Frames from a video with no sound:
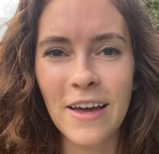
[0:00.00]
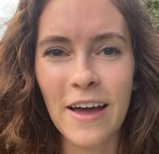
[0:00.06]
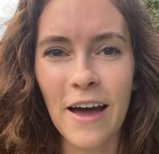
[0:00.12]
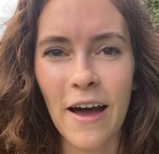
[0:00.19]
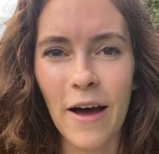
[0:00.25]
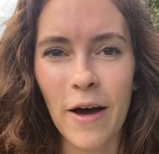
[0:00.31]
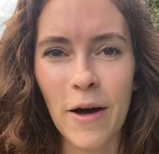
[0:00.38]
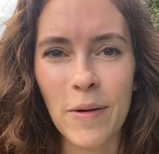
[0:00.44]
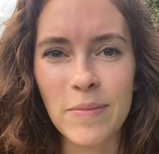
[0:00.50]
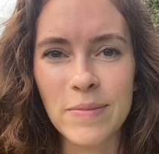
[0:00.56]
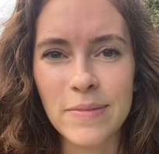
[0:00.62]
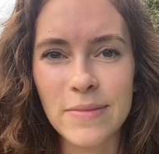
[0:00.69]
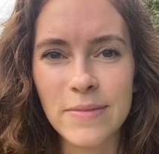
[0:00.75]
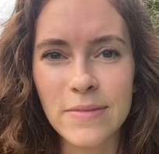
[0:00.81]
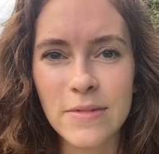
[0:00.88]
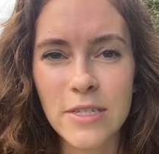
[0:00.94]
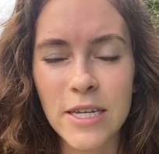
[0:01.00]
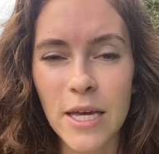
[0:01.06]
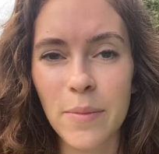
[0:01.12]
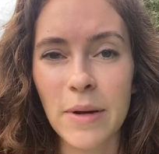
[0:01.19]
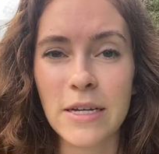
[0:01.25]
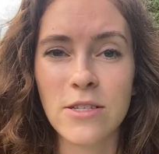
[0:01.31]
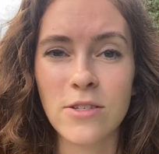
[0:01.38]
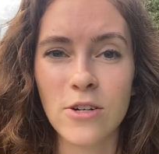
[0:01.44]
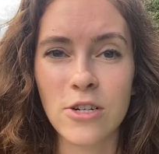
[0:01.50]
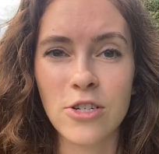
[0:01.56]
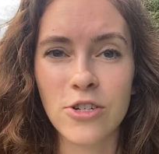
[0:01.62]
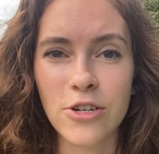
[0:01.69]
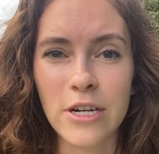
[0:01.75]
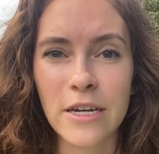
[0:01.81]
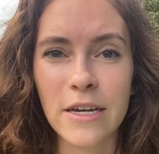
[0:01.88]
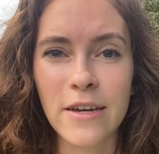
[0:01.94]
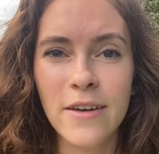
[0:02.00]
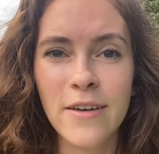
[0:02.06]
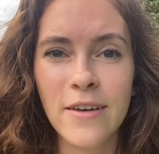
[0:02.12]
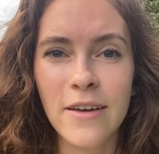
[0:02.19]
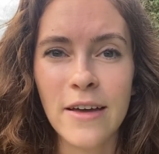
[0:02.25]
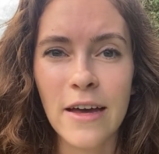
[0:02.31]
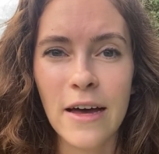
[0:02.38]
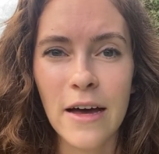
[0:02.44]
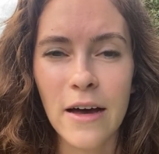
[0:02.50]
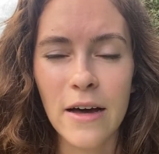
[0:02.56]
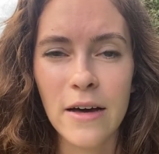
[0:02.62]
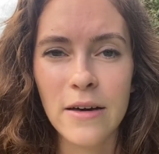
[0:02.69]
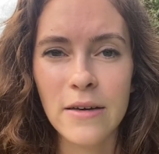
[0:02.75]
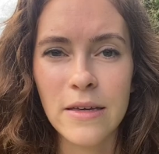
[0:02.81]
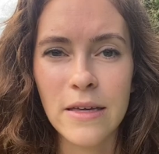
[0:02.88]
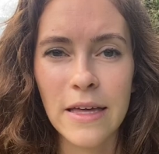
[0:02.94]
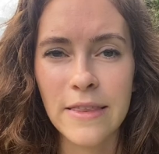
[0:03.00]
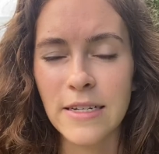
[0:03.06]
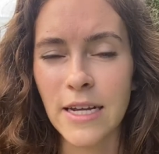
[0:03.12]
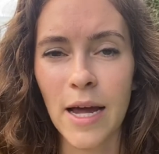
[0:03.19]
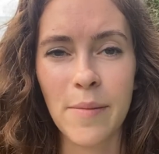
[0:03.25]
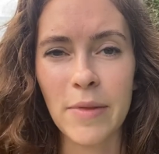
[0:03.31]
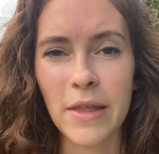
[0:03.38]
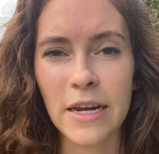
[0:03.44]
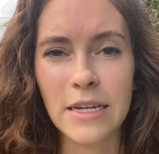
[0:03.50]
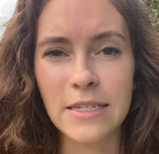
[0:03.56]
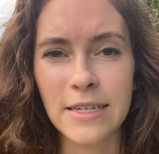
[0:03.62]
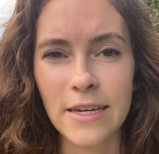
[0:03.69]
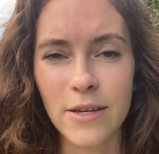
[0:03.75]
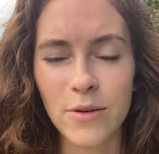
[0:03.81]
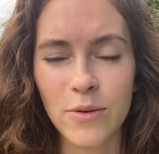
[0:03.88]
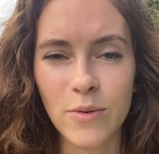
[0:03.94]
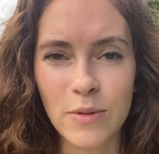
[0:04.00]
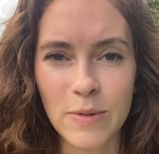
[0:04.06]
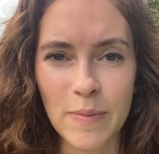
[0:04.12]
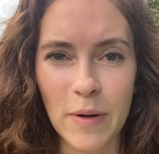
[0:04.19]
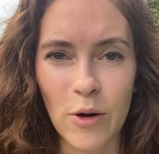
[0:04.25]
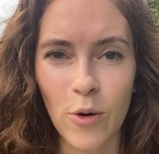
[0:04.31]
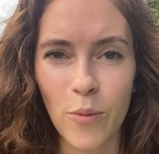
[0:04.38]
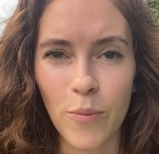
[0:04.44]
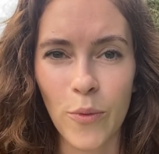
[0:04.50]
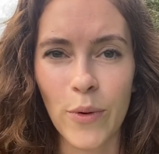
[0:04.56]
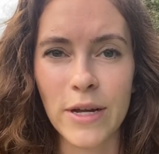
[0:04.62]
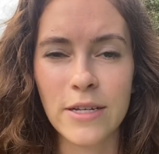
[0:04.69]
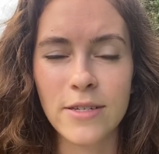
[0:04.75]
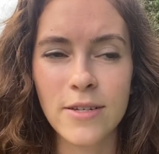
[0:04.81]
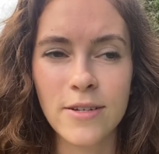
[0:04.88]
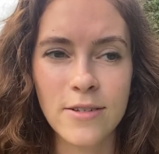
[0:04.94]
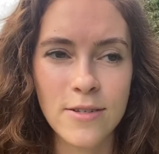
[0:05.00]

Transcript: to get my surgery at the time that I did, was my whole point.